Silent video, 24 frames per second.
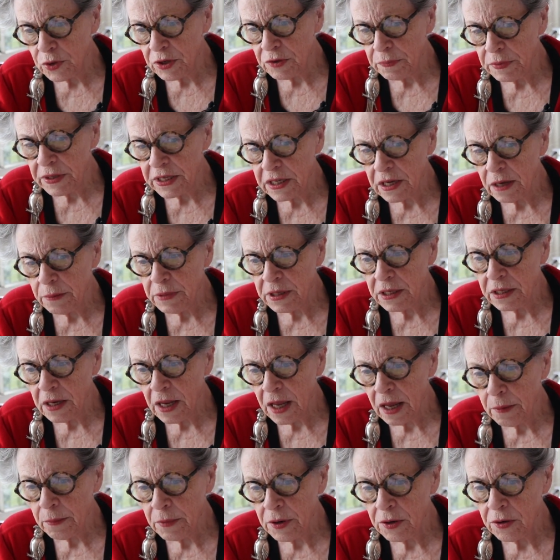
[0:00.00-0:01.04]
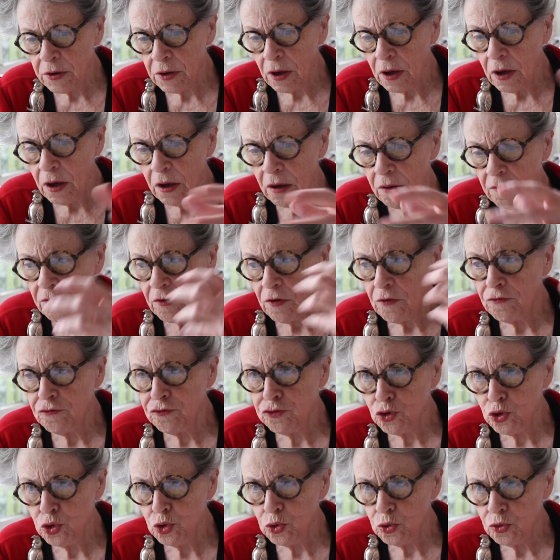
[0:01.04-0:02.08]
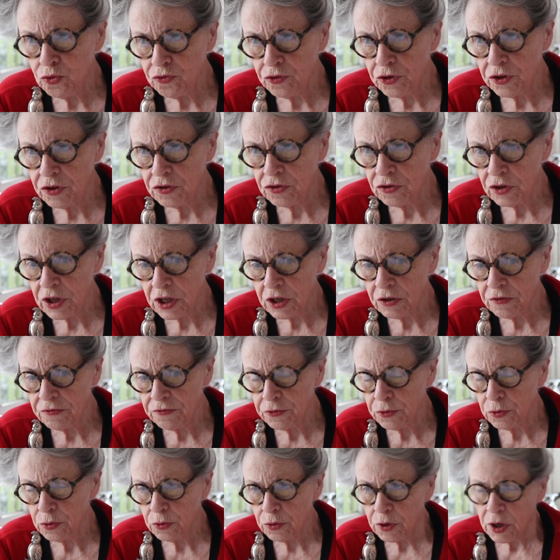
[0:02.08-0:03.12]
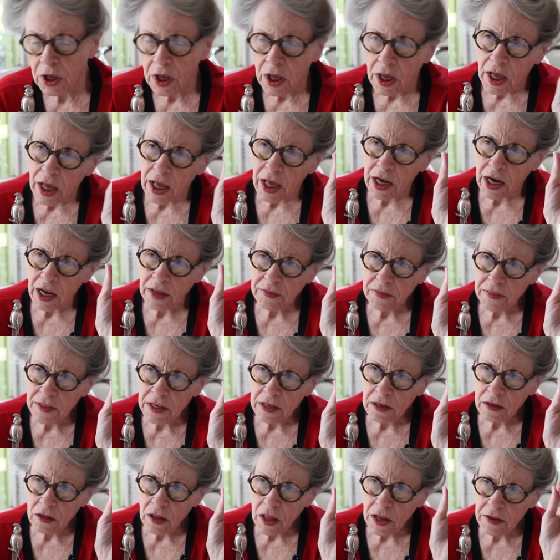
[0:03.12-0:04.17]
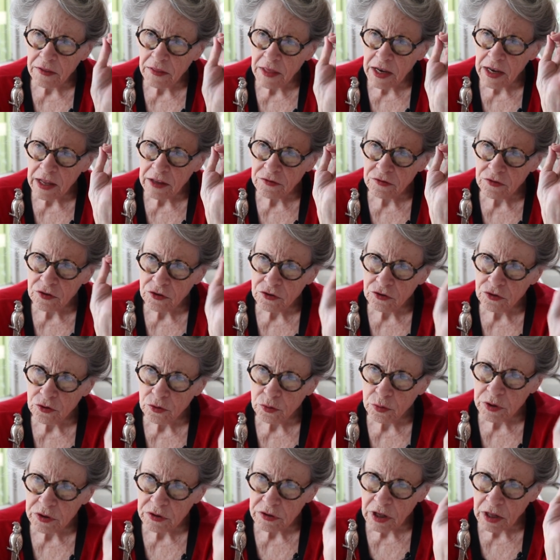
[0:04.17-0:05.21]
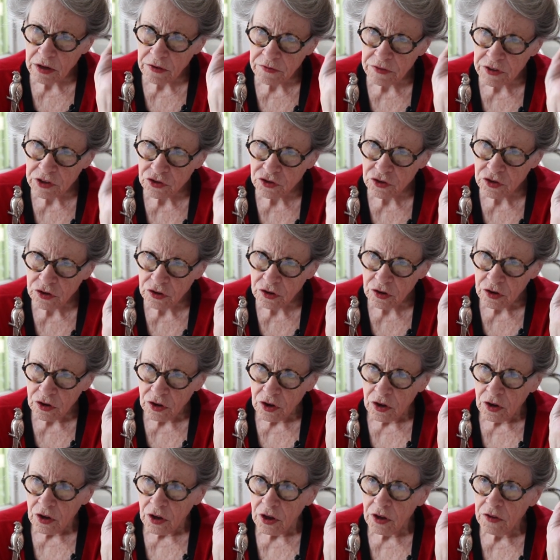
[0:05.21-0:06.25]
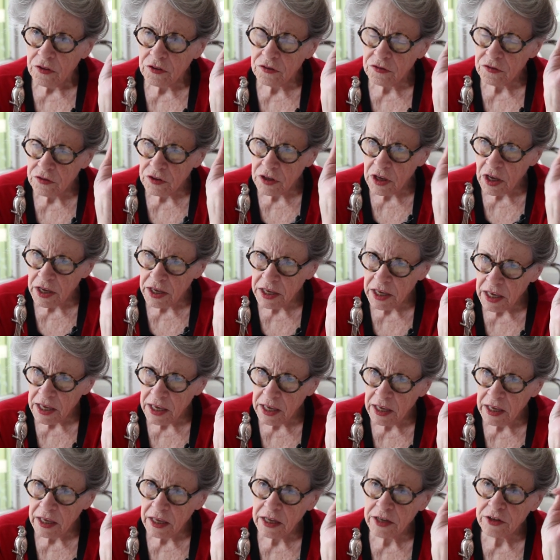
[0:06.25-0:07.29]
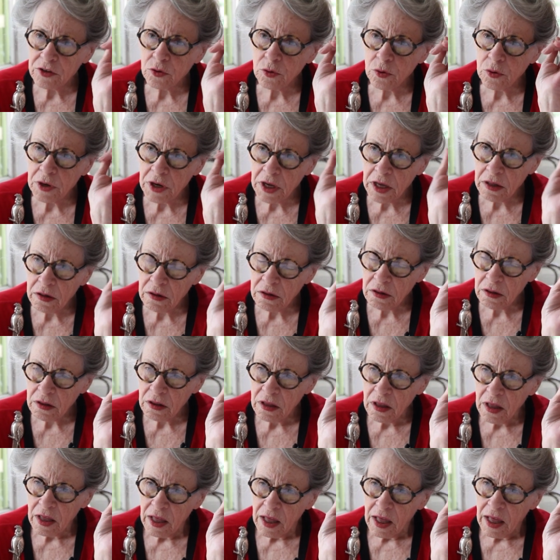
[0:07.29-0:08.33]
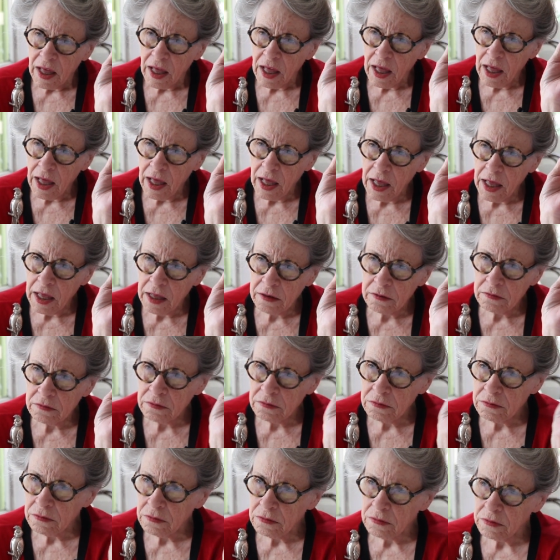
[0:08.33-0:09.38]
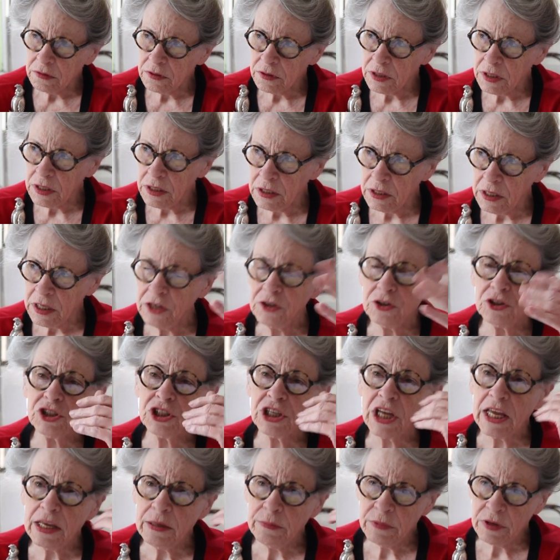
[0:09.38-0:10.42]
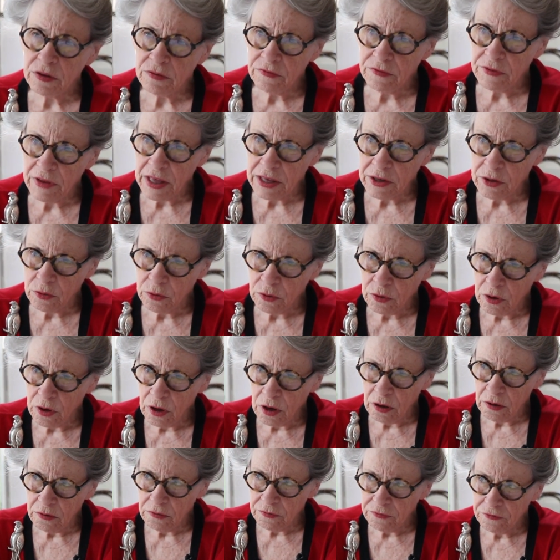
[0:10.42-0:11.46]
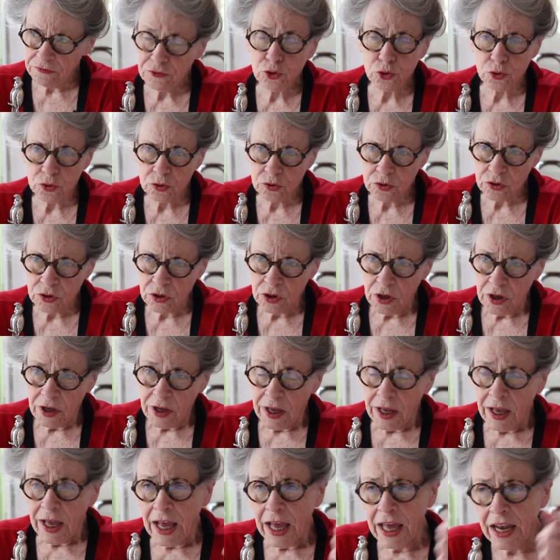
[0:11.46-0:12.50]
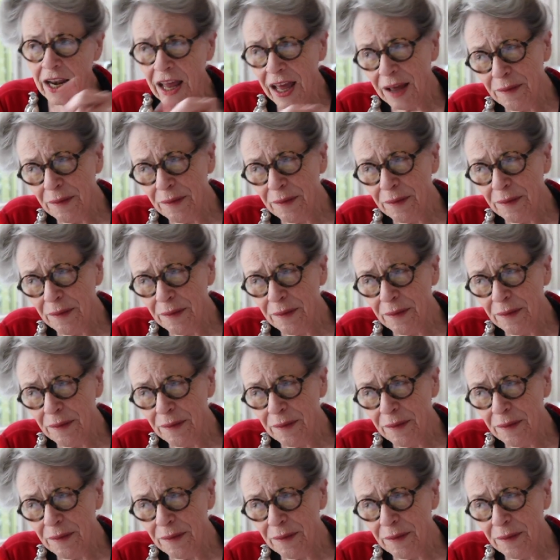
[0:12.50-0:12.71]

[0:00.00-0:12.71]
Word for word: we have become enamored of food for the sake of food. And I think a lot of that has to do with television, the CIA, and Cornell, and the entertainment value of food. And